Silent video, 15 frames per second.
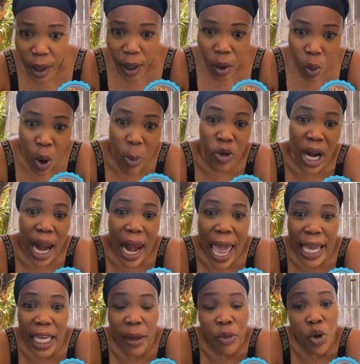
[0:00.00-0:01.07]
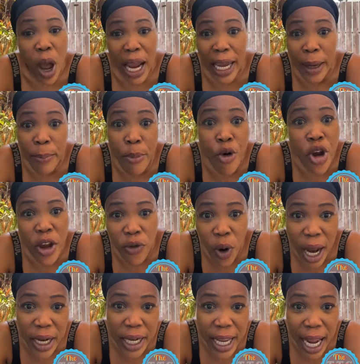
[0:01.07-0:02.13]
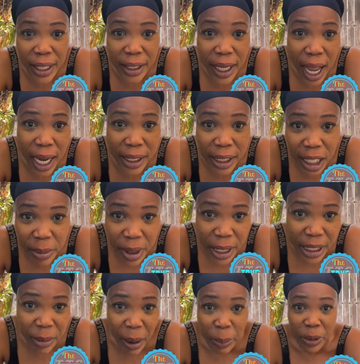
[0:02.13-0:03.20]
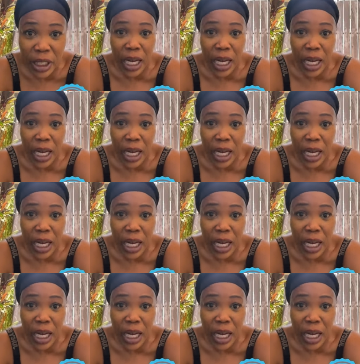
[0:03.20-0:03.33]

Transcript: When would I like him do I get brave one day and talk? See, bees them a picture